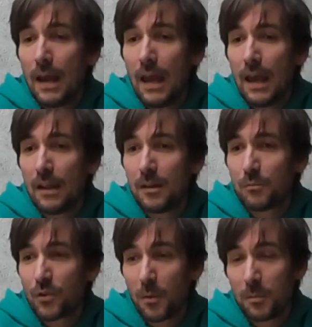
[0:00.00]
And
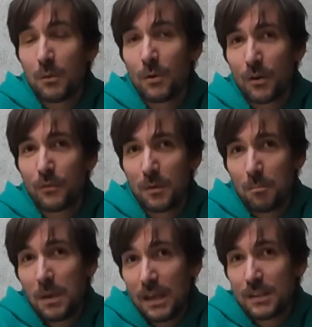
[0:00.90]
probably one of the
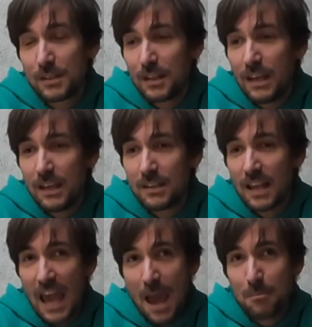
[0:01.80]
biggest
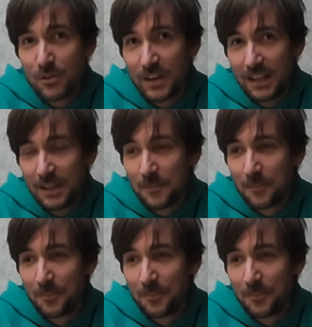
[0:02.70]
is hammering.